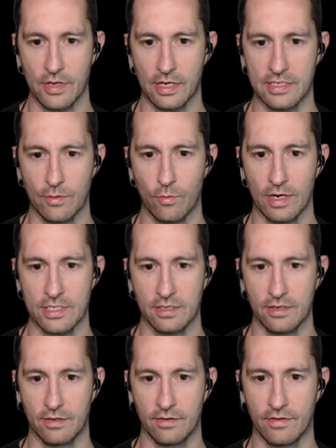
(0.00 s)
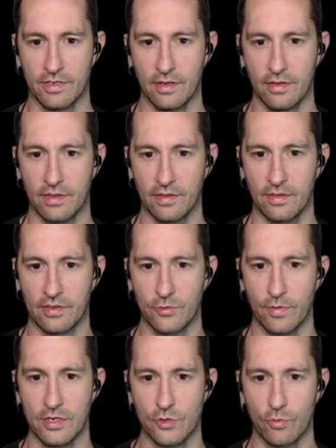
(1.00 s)
you can see, watch the
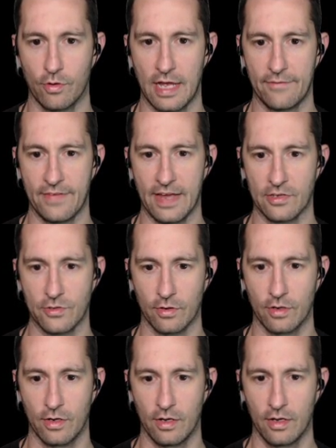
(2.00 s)
screen scroll faster.